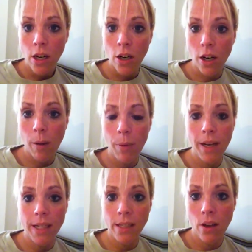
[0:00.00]
her
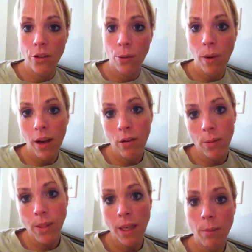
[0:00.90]
company has gone through
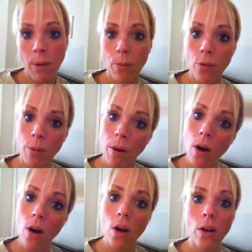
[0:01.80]
bankruptcy and been
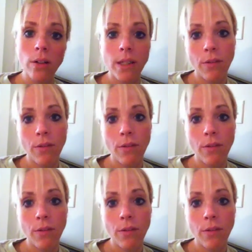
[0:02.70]
rebought